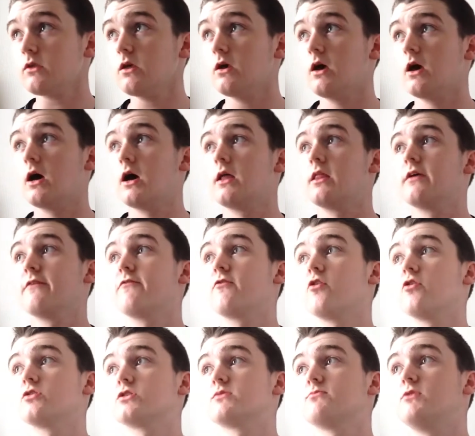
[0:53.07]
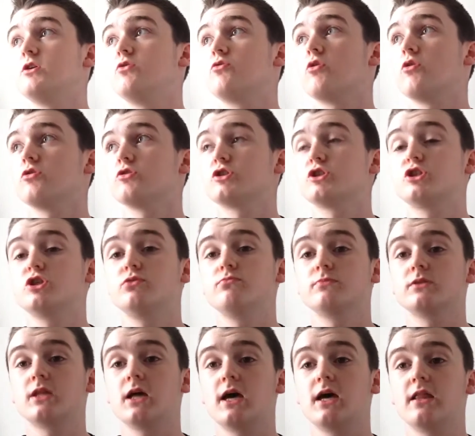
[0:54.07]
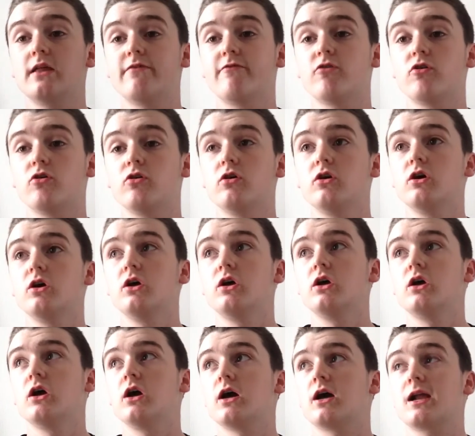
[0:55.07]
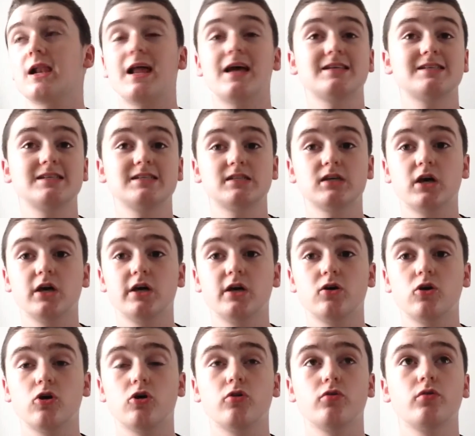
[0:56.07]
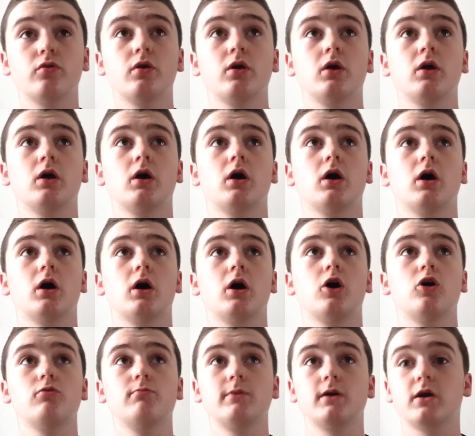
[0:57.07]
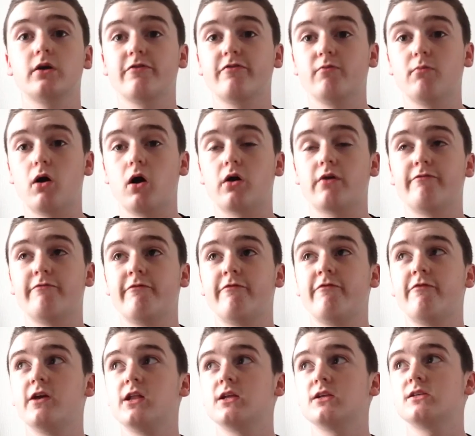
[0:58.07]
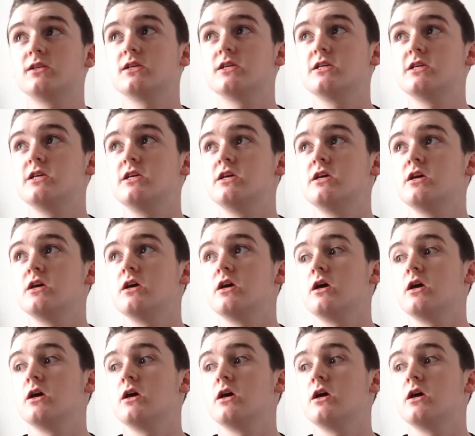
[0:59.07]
They've got some new costumes there. They've got a classic Zygon, Omega from Arc of Infinity.